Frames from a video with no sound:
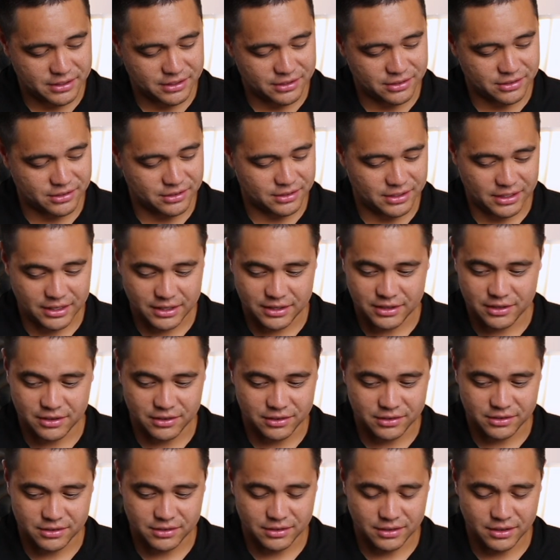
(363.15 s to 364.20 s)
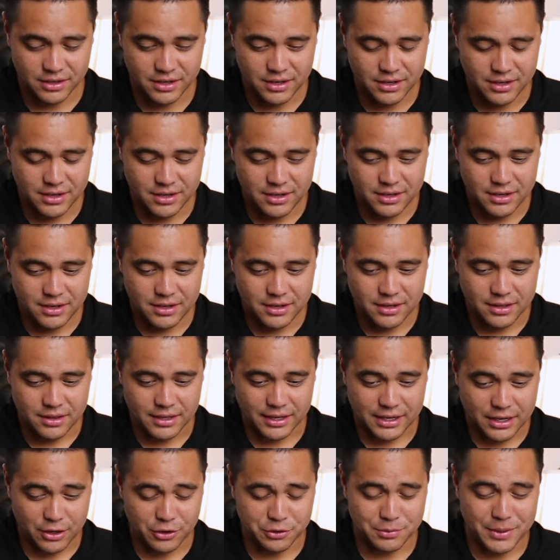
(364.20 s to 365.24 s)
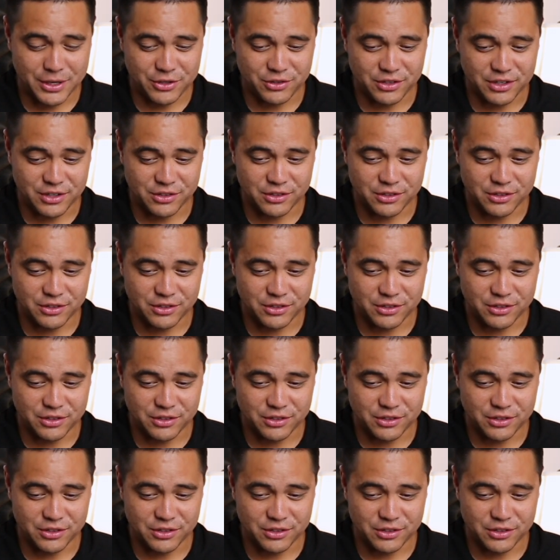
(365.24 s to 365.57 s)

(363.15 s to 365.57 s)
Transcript: this is, like I was mentioning,